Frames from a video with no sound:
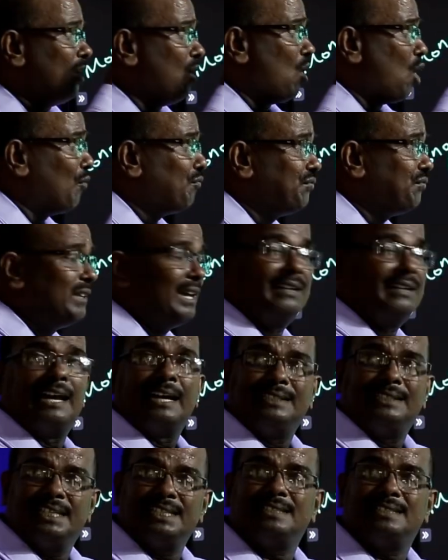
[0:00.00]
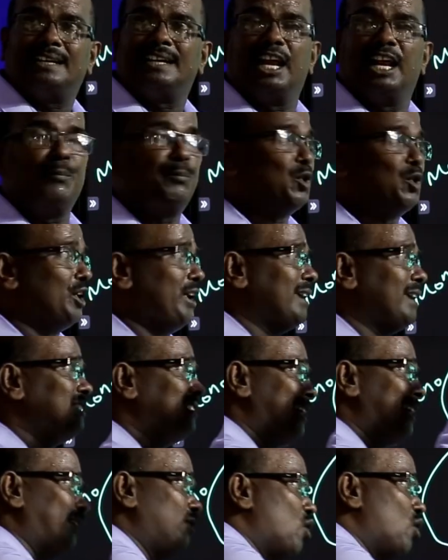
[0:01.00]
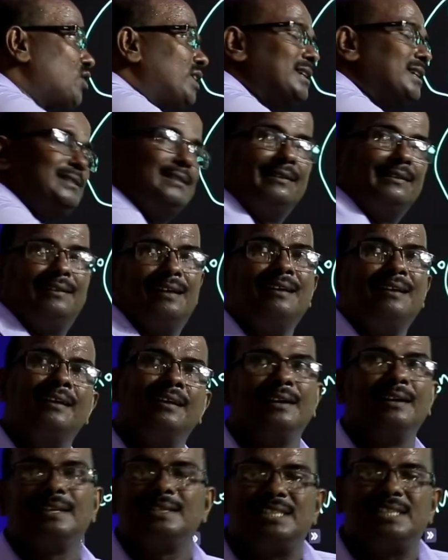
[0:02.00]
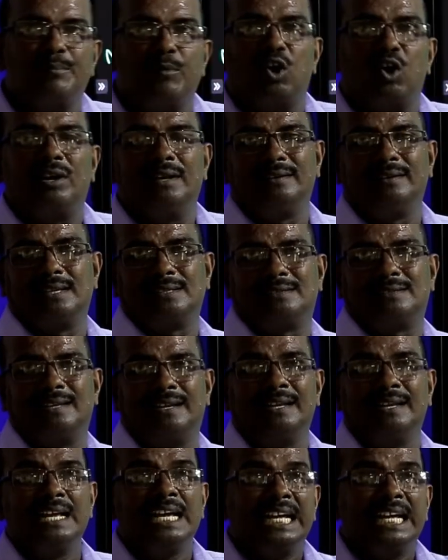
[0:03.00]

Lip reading: of the digested end products that occurs in the small intestine.